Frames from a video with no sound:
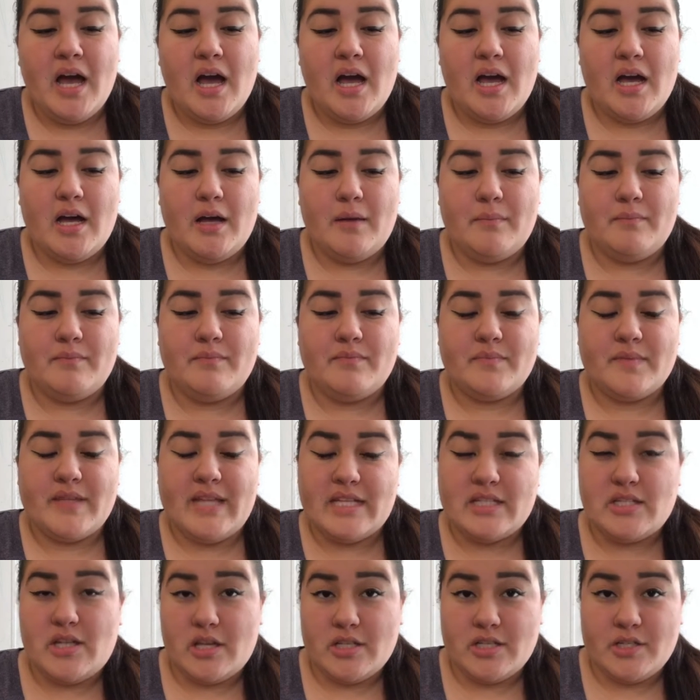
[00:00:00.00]

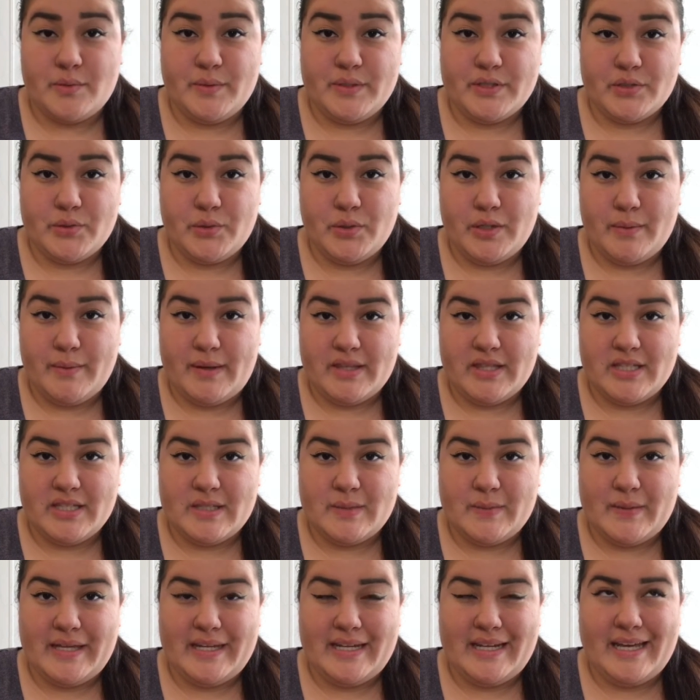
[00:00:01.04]
That's also what's cool about
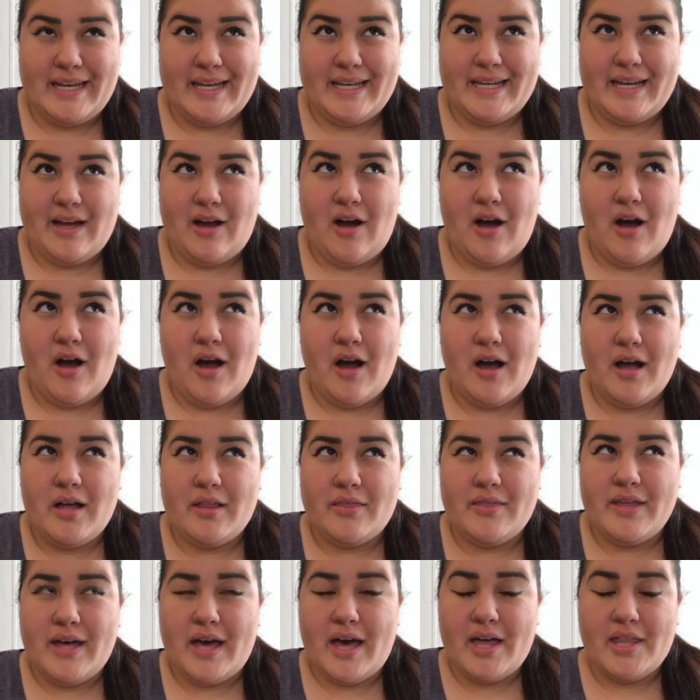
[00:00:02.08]
this one.
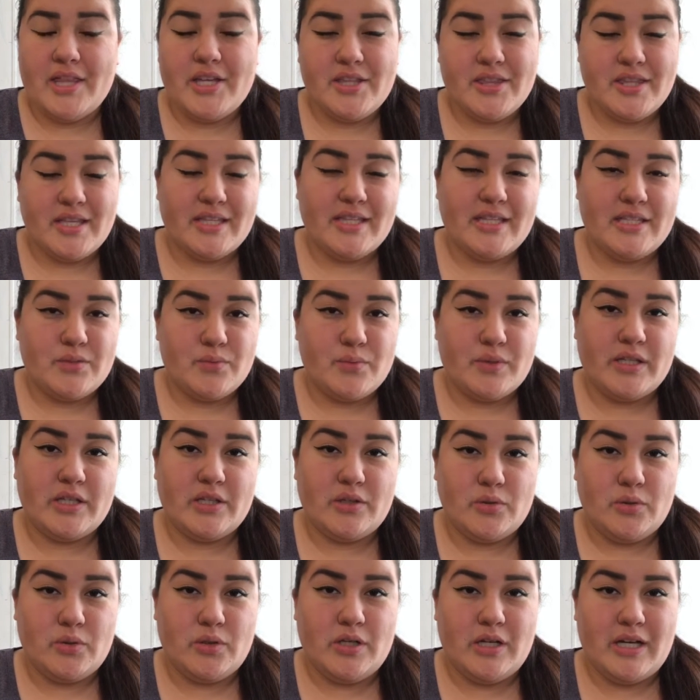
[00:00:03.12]
The other thing that's really
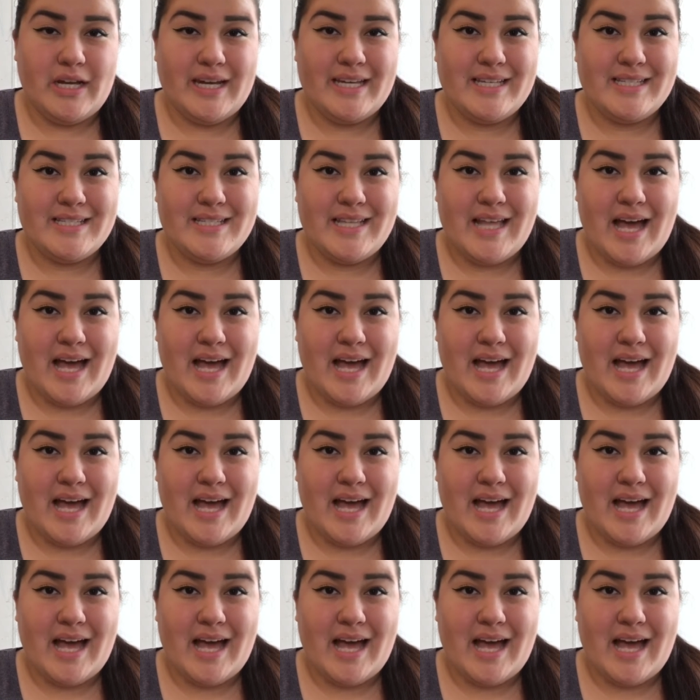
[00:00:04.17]
cool is